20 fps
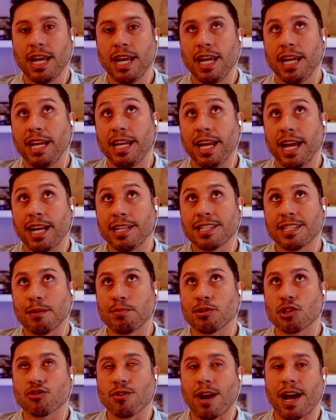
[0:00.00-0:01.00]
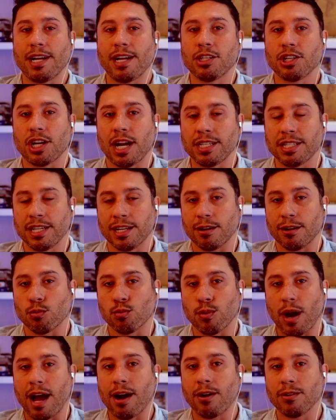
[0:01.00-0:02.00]
he ends up strategizing
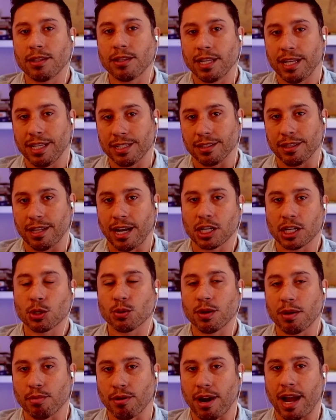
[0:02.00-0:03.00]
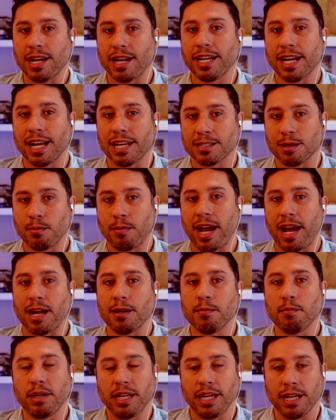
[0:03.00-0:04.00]
around his luxury branding as a
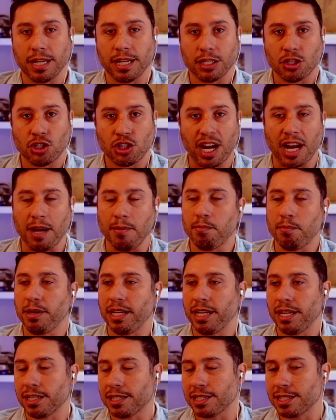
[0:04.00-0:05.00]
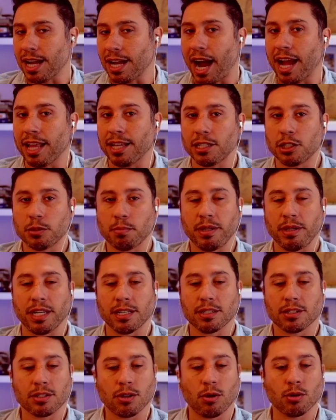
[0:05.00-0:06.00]
man, being in shape, being stylish,
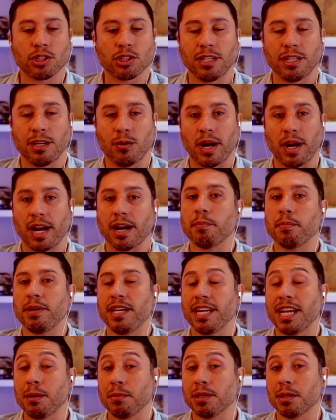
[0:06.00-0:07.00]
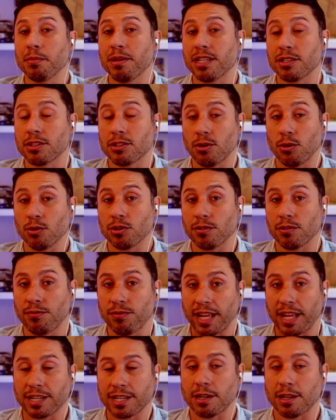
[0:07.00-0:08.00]
being socially aware, being able to be a social
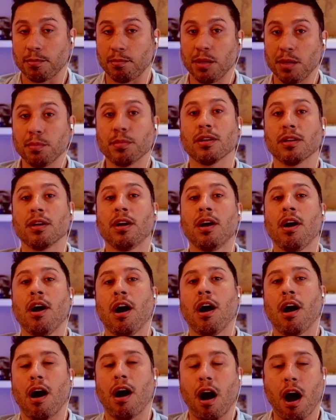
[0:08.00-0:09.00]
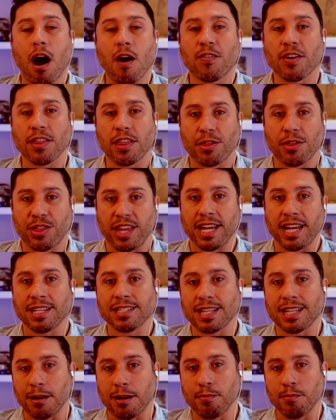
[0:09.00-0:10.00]
flex on people, offer the
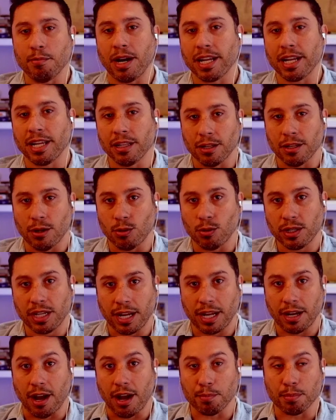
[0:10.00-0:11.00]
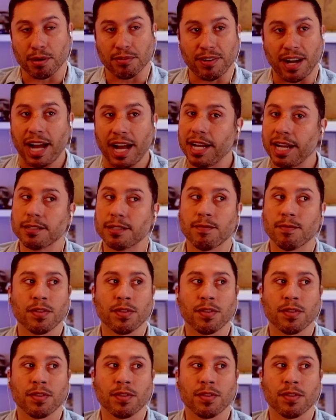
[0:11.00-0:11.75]
things that money alone cannot provide.